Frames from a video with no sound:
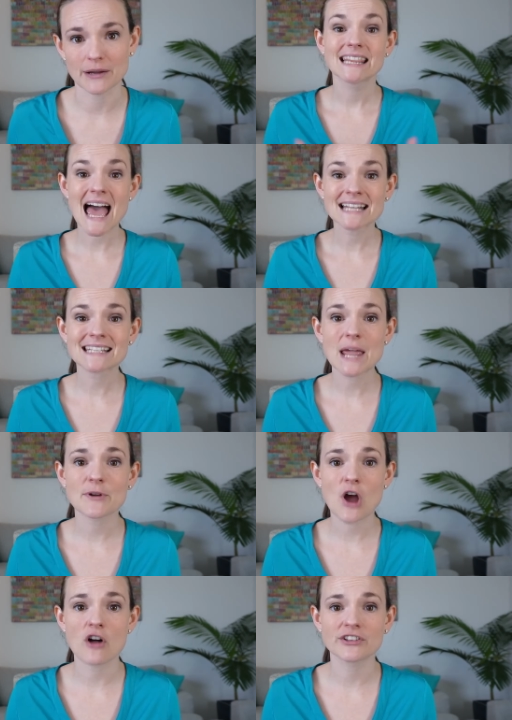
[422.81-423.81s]
Landscape
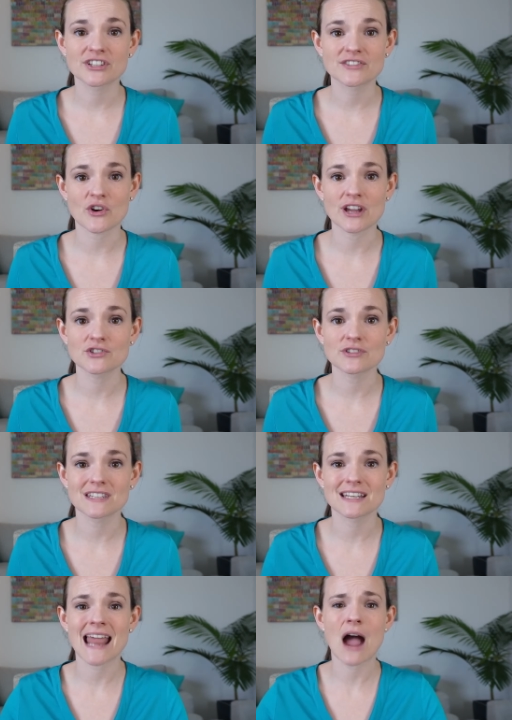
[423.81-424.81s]
ecologists are
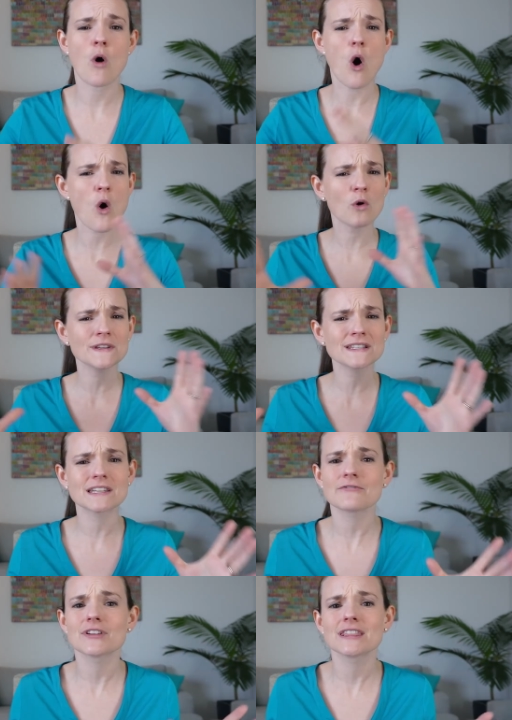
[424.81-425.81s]
interested in how all these
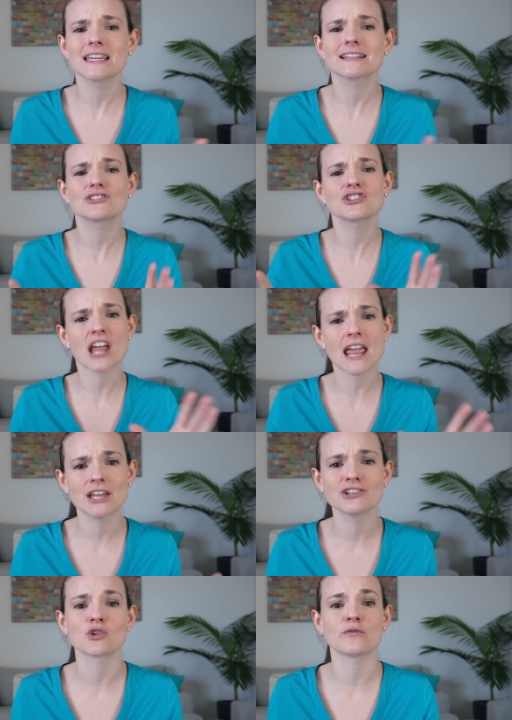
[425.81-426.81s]
different things
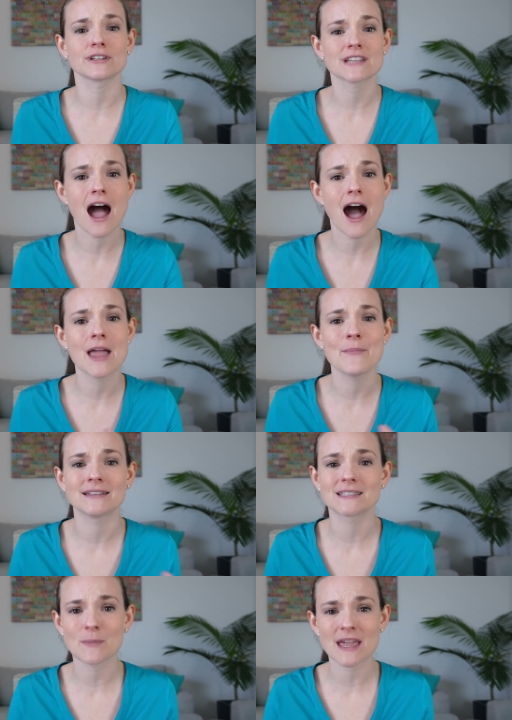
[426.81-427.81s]
change over time and
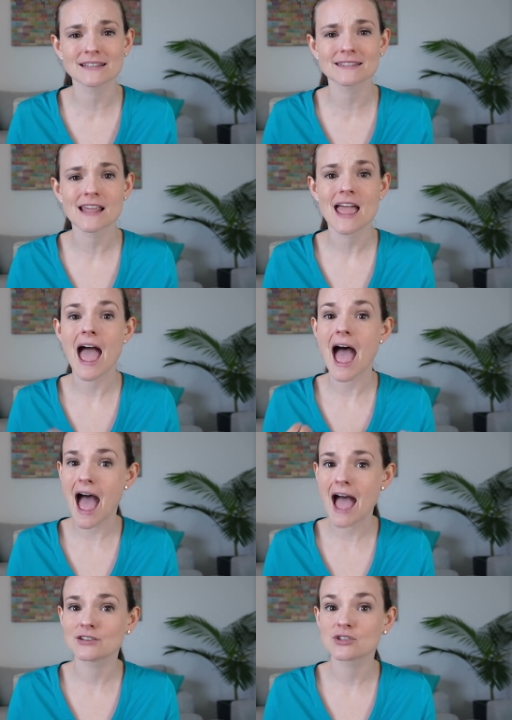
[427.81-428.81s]
space,
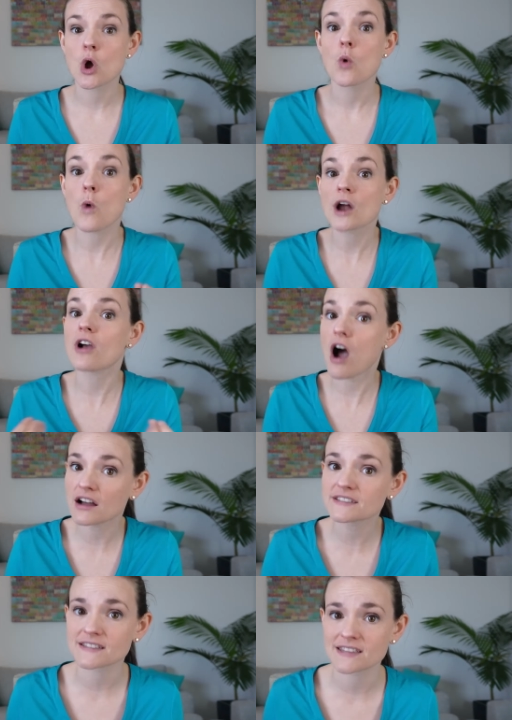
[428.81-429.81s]
and what
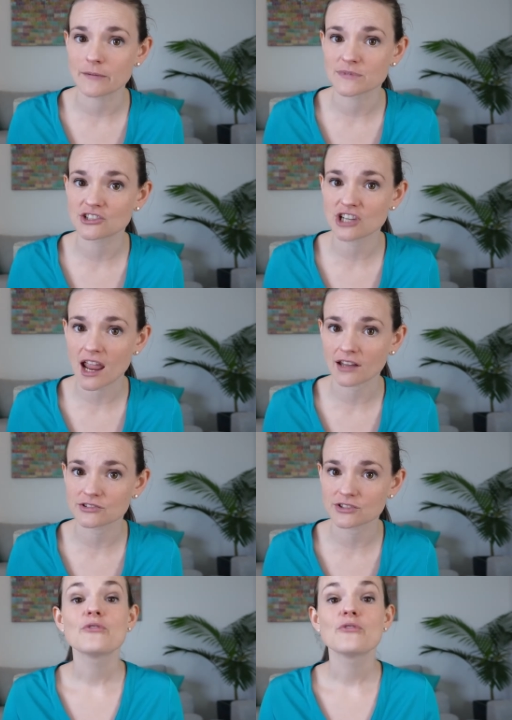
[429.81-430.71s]
causes them to change.